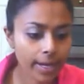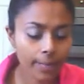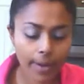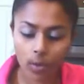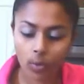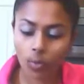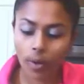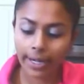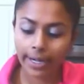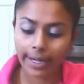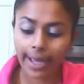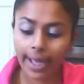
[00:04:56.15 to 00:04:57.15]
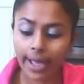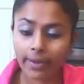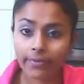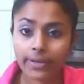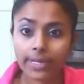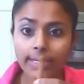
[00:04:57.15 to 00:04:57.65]
about 1
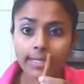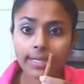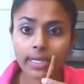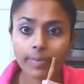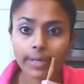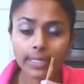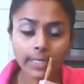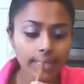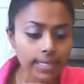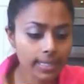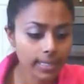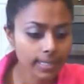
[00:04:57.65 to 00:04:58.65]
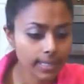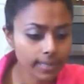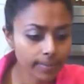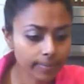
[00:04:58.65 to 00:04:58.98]
1/2 cinnamon sticks.